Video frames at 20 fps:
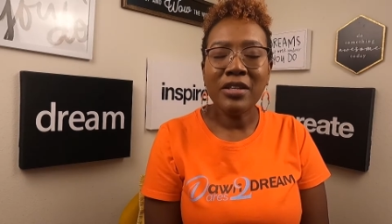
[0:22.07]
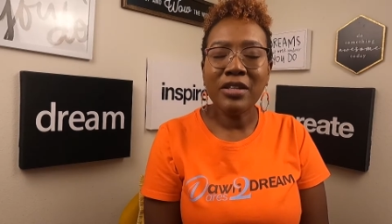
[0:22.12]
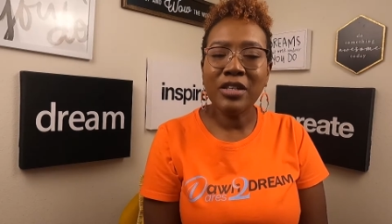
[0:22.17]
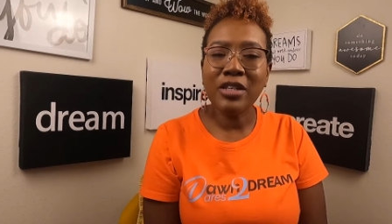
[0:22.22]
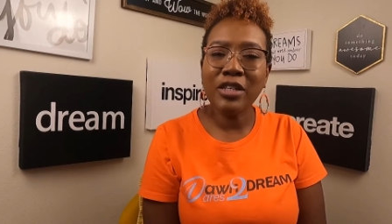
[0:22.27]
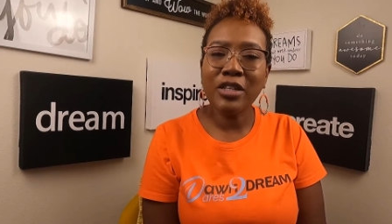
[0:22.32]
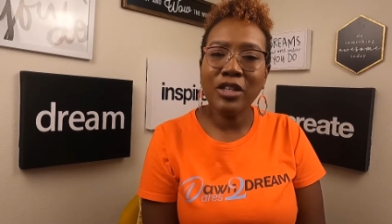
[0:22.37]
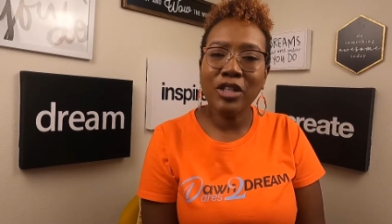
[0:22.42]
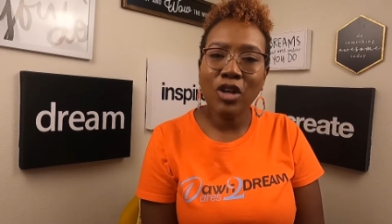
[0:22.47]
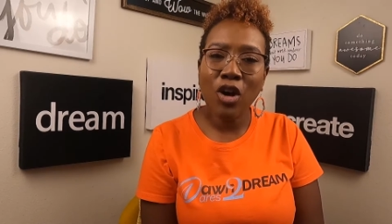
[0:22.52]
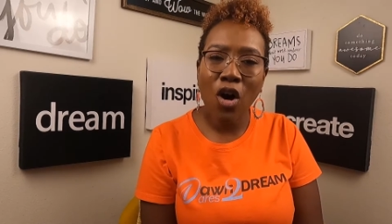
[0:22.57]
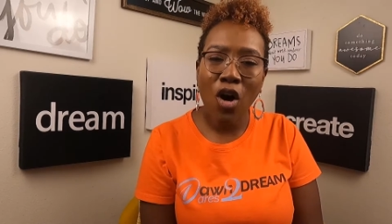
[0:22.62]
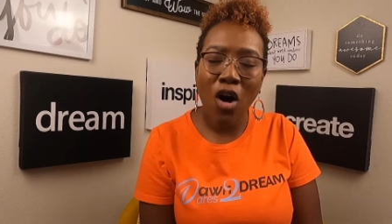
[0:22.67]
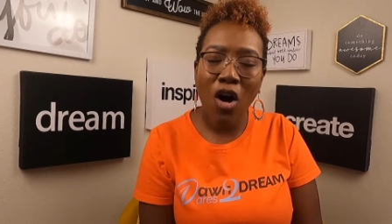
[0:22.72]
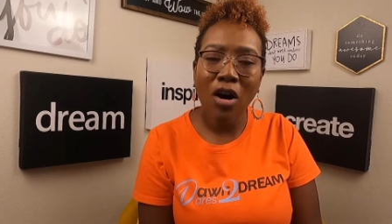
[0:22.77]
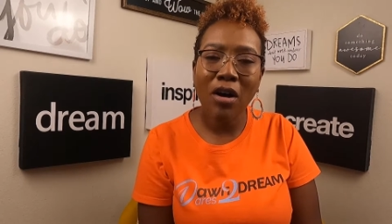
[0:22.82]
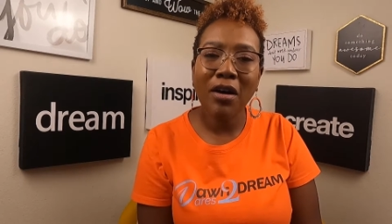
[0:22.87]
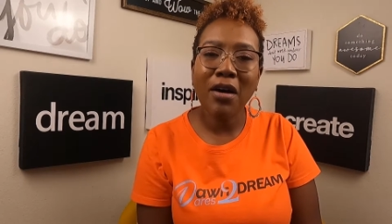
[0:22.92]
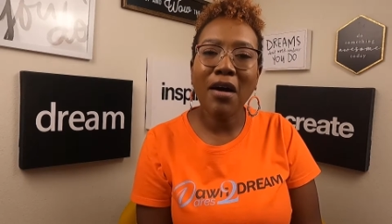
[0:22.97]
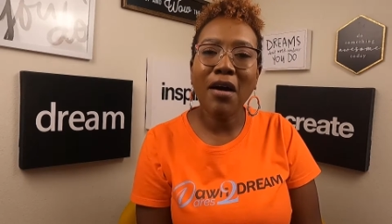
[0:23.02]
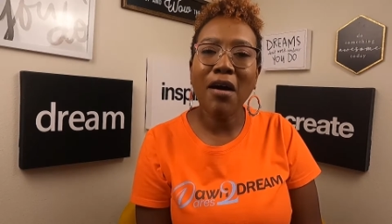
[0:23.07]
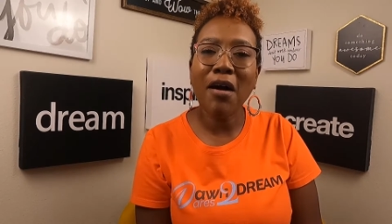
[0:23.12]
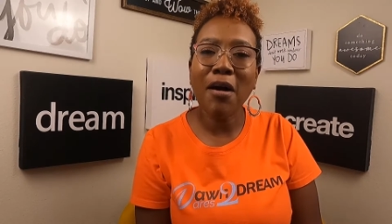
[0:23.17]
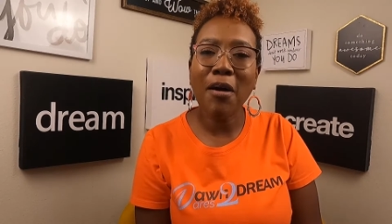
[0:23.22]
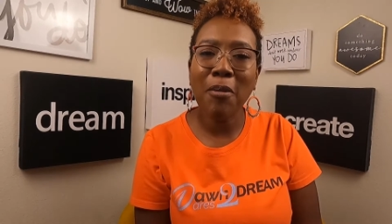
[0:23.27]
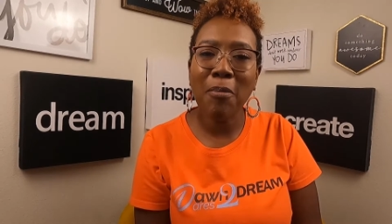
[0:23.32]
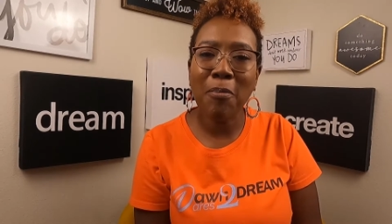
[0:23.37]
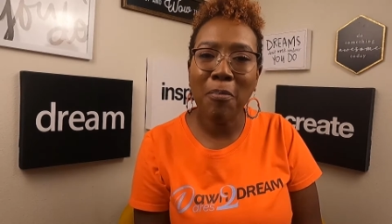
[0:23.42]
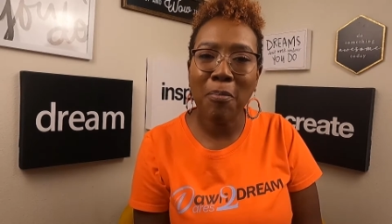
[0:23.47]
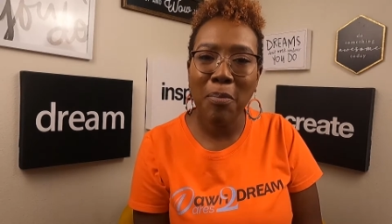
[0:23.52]
to talk
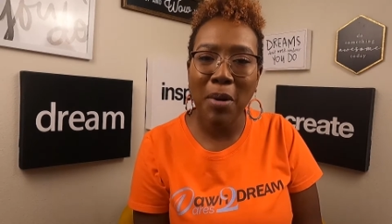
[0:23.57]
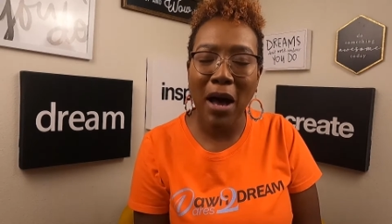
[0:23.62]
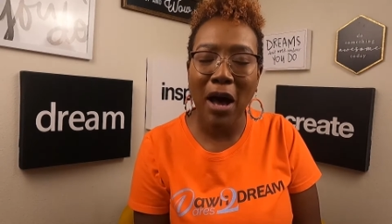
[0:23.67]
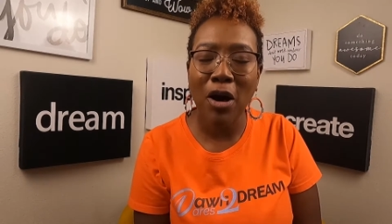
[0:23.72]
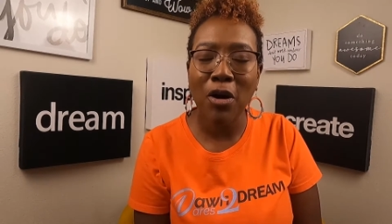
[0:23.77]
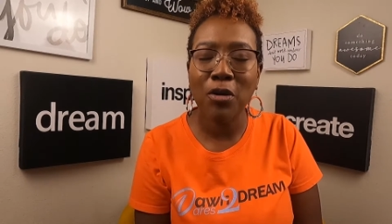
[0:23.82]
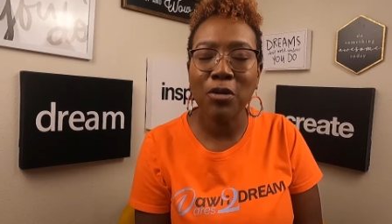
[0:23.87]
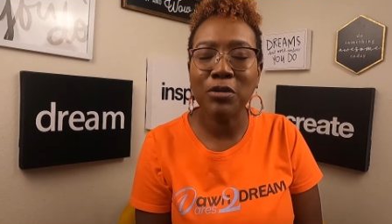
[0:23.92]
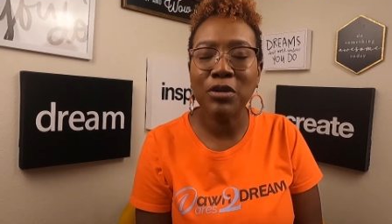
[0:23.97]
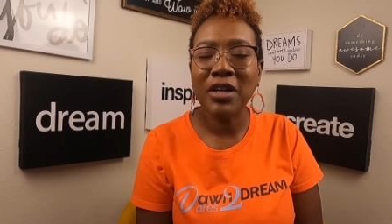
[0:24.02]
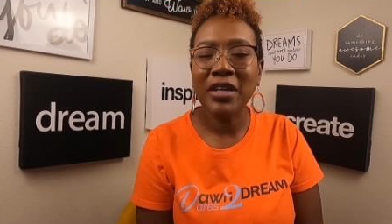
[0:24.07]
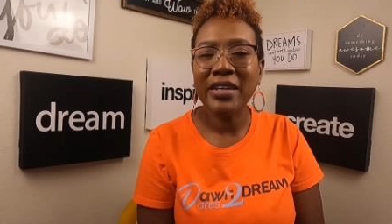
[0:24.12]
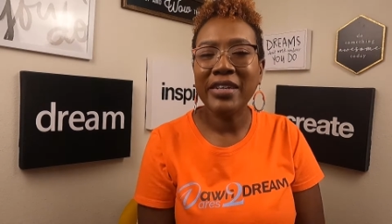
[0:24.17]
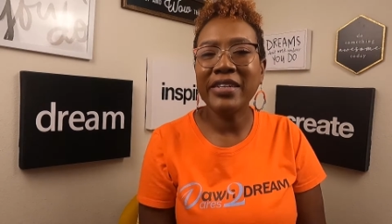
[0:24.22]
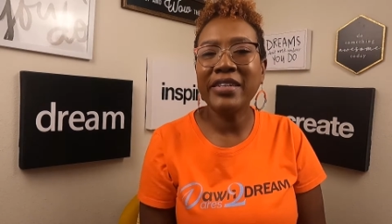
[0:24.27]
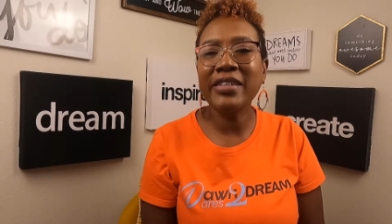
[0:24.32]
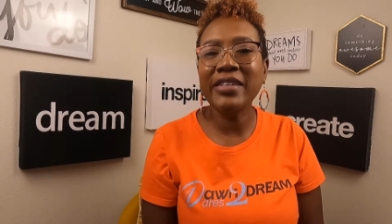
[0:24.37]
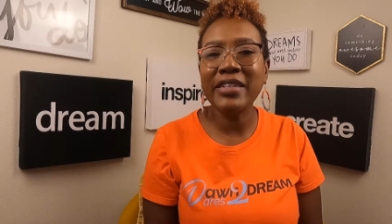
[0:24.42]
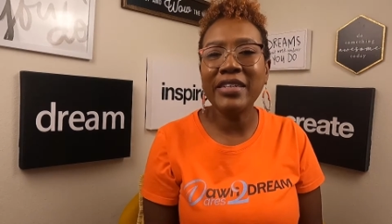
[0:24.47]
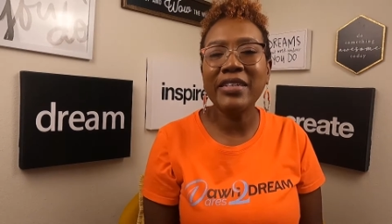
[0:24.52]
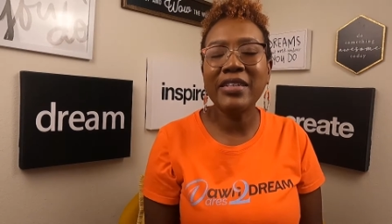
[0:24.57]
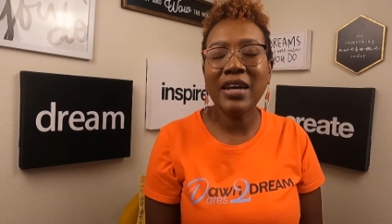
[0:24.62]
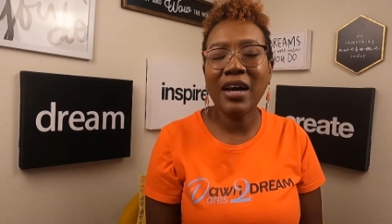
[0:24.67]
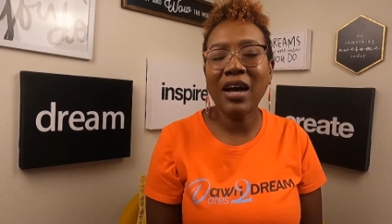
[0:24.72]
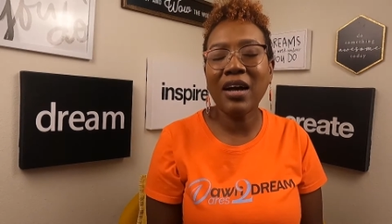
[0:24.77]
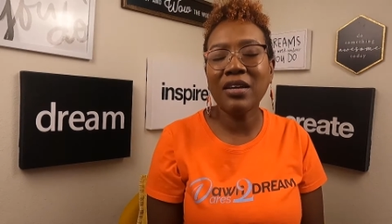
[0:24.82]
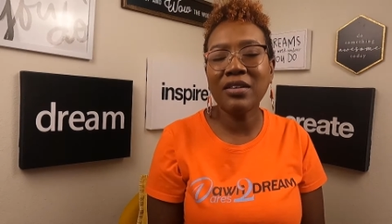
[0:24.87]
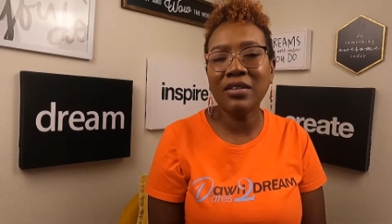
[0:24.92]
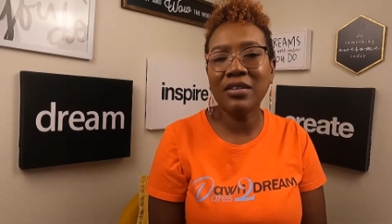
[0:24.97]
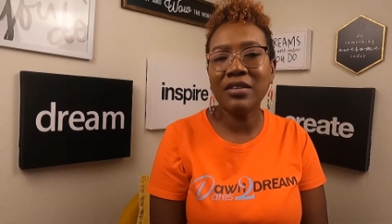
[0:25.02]
about
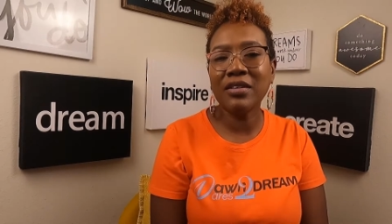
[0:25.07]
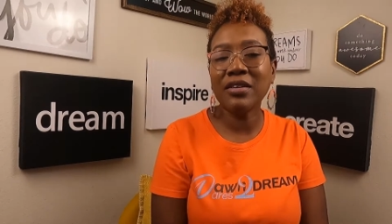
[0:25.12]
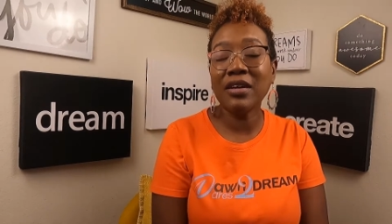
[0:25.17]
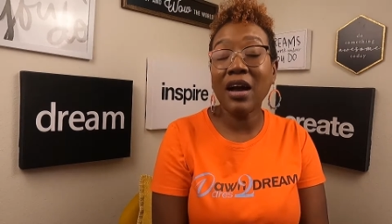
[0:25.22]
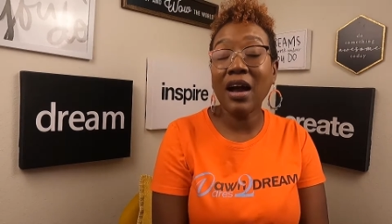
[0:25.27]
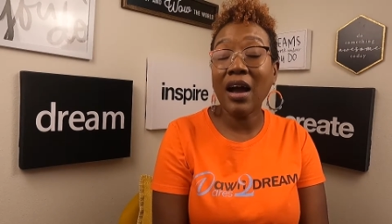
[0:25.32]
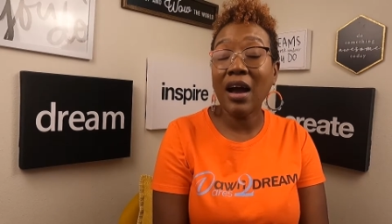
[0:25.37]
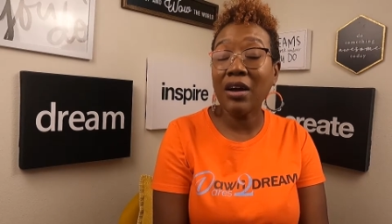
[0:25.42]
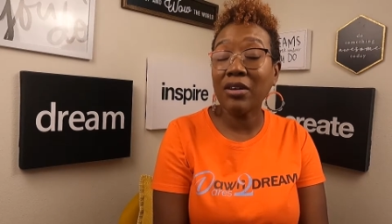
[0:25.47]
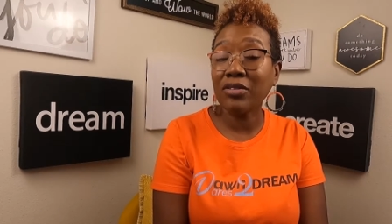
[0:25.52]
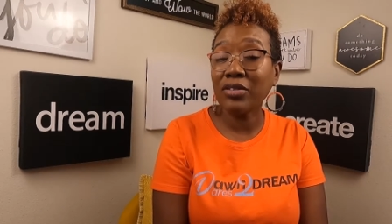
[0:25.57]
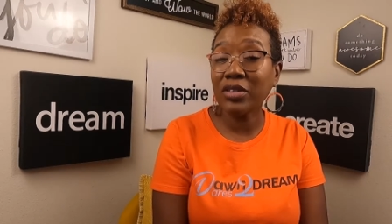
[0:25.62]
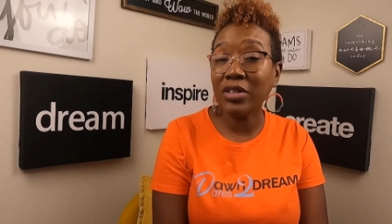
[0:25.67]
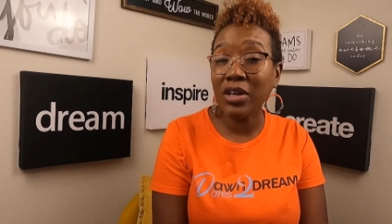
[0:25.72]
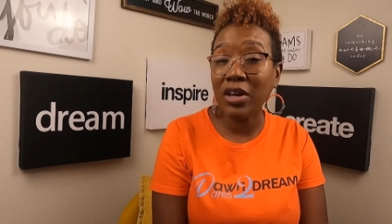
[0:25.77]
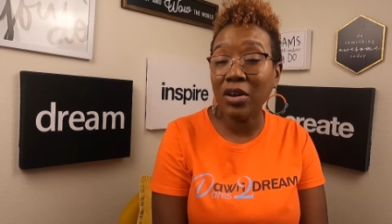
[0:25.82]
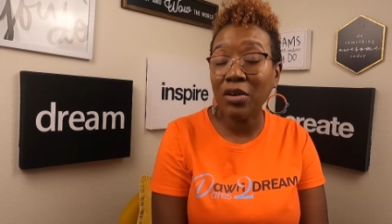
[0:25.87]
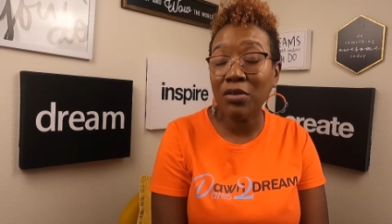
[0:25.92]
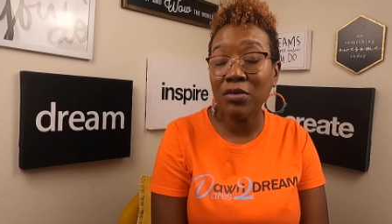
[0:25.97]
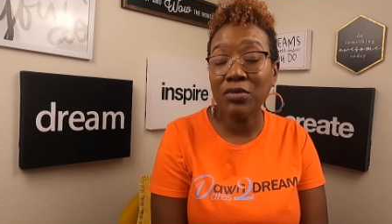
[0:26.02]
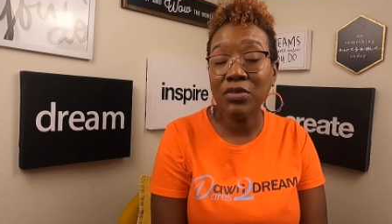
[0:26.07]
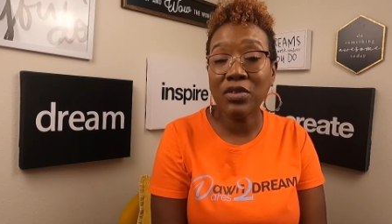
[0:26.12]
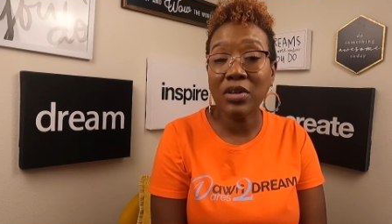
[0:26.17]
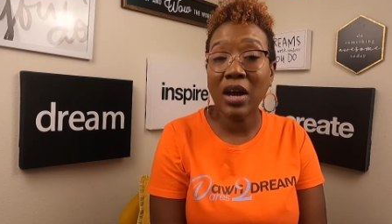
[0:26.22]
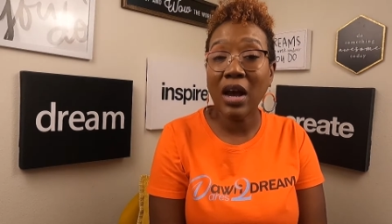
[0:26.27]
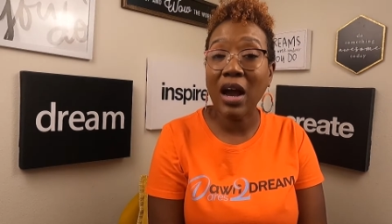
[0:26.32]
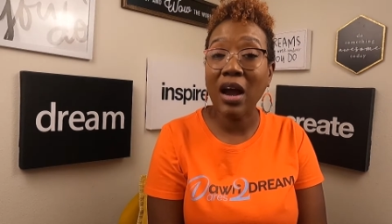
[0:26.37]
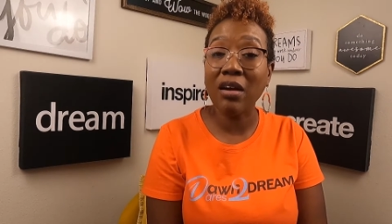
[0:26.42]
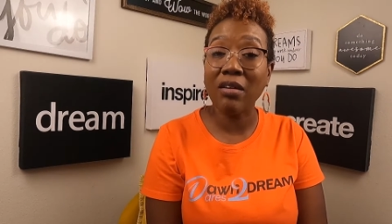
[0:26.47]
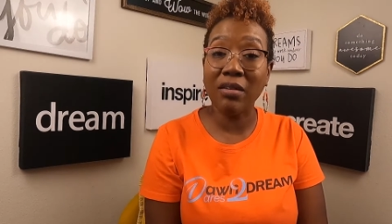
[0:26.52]
detoxing ourselves,
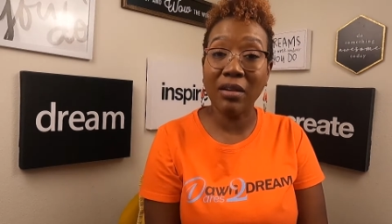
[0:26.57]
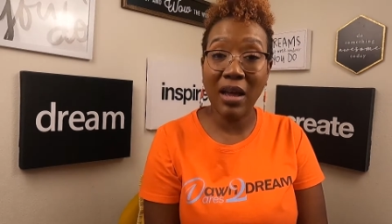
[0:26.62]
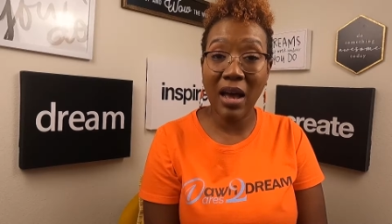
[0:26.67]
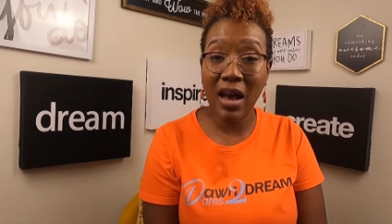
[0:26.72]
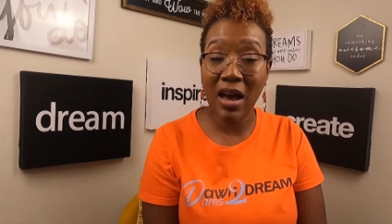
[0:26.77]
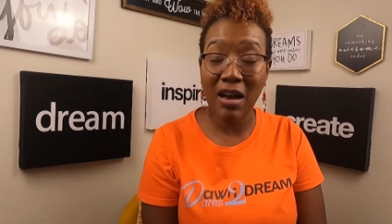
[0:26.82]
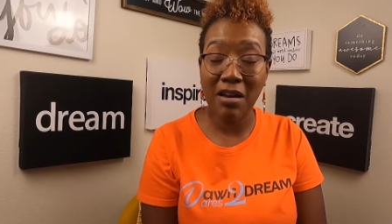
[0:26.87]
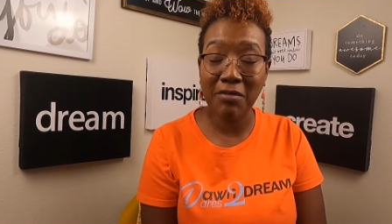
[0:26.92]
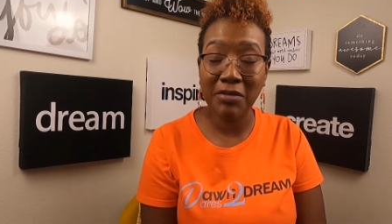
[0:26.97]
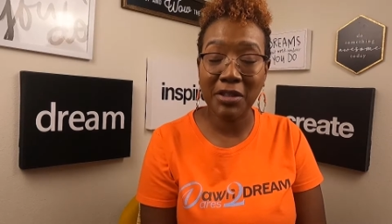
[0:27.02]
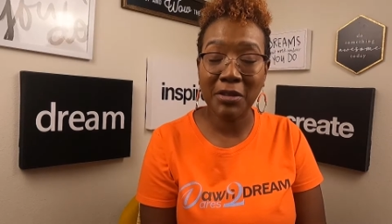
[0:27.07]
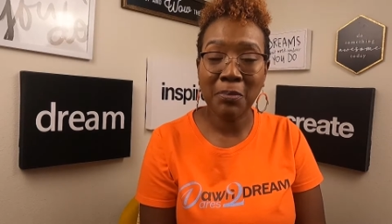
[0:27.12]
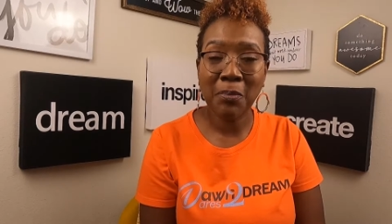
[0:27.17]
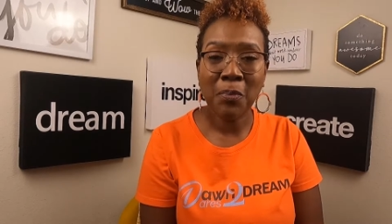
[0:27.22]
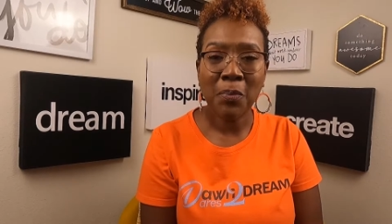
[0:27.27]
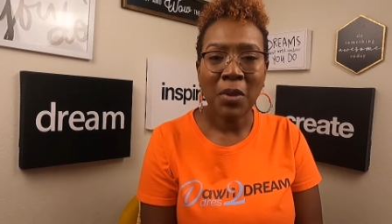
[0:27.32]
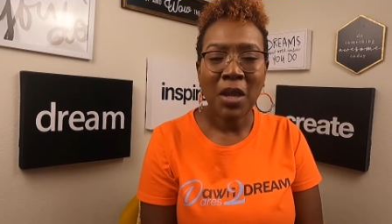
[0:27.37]
our lives.